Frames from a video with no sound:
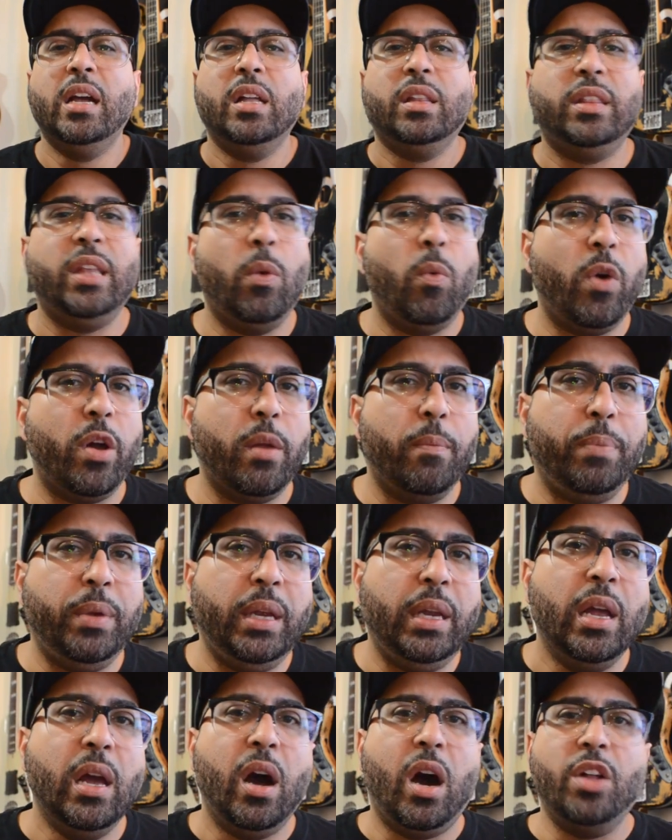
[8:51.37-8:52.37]
They want to
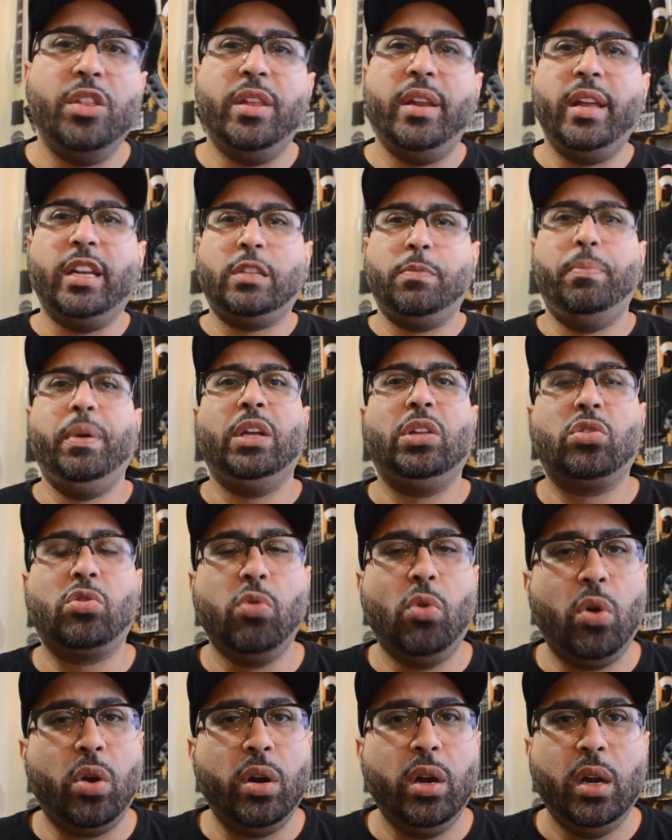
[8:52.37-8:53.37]
be on the next big
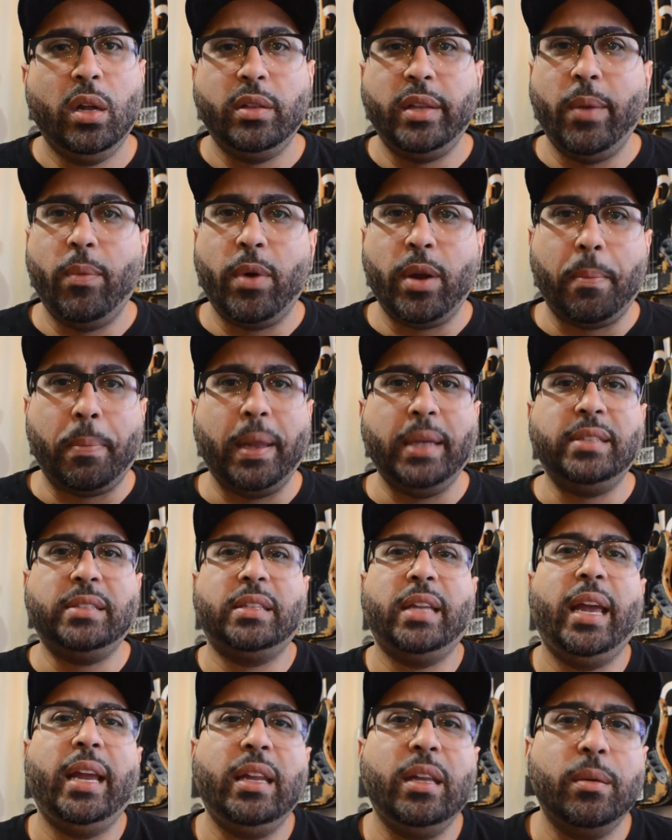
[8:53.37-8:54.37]
tour. They want to play
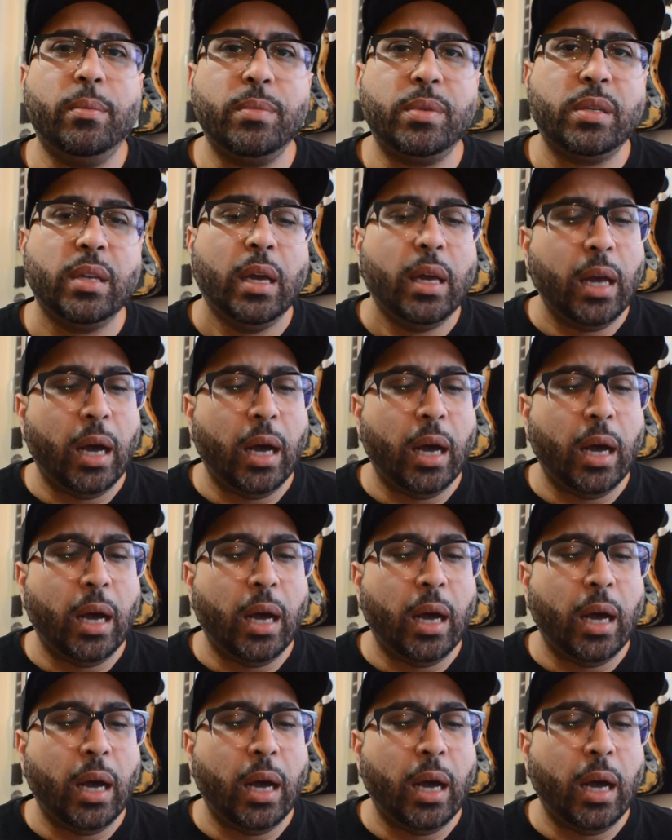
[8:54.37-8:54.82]
stadiums.